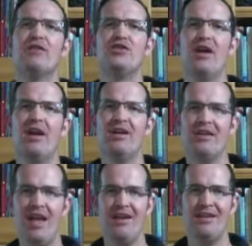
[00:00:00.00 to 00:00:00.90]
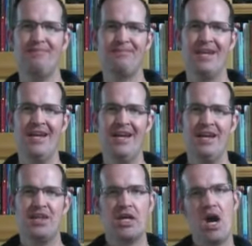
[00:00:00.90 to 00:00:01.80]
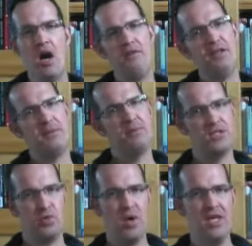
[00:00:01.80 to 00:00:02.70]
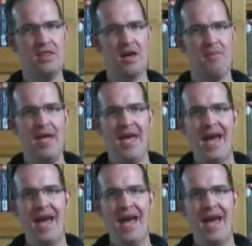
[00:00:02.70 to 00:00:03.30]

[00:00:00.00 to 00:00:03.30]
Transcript: Jedi Kanan. The conflict between them